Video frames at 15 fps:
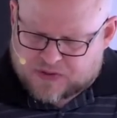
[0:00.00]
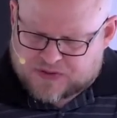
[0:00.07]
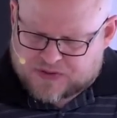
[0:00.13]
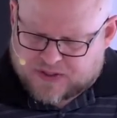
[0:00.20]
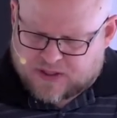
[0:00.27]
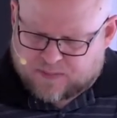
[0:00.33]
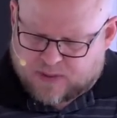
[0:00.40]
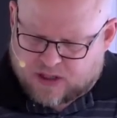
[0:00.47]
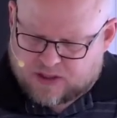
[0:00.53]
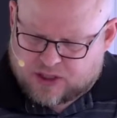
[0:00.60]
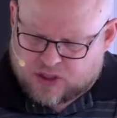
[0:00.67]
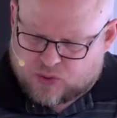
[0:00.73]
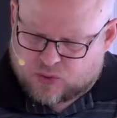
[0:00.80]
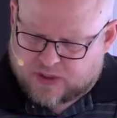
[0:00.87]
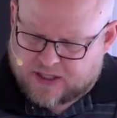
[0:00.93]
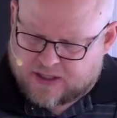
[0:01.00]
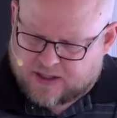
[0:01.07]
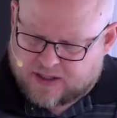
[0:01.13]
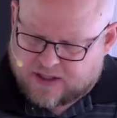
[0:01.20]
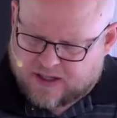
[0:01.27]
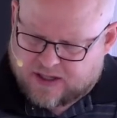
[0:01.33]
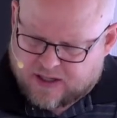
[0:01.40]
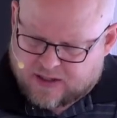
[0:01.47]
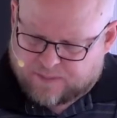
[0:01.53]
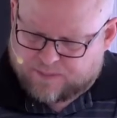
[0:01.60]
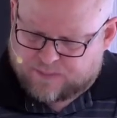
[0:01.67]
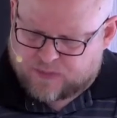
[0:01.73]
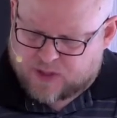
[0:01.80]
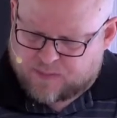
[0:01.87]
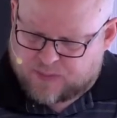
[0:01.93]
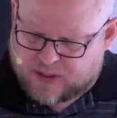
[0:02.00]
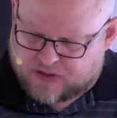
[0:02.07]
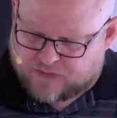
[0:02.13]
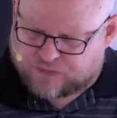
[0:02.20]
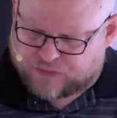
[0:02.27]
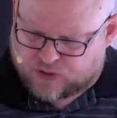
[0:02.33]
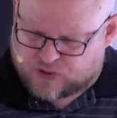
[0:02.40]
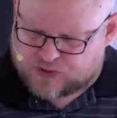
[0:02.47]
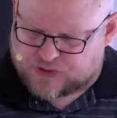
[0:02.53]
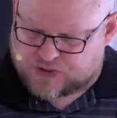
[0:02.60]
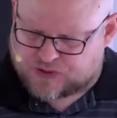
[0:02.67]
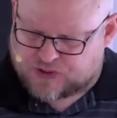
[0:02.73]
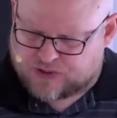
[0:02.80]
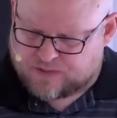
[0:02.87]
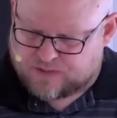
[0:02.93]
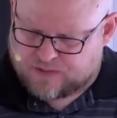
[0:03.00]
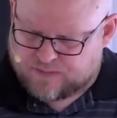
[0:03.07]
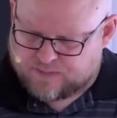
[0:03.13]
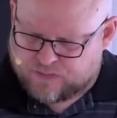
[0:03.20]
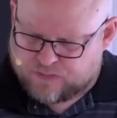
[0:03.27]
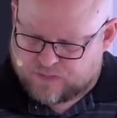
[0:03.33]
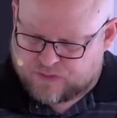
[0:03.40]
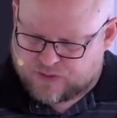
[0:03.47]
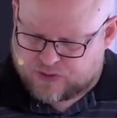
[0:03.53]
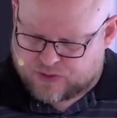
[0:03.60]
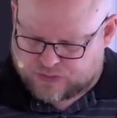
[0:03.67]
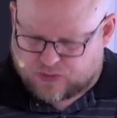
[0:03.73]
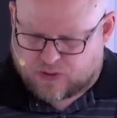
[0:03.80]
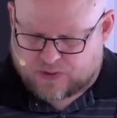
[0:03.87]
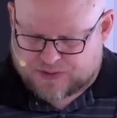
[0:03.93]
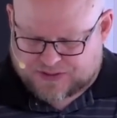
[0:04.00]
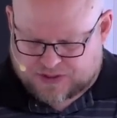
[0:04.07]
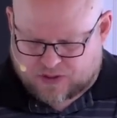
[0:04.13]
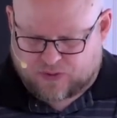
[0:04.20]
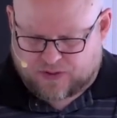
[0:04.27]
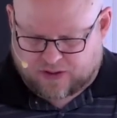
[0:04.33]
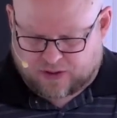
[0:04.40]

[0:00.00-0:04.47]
sin among you, let him be the first to throw a stone at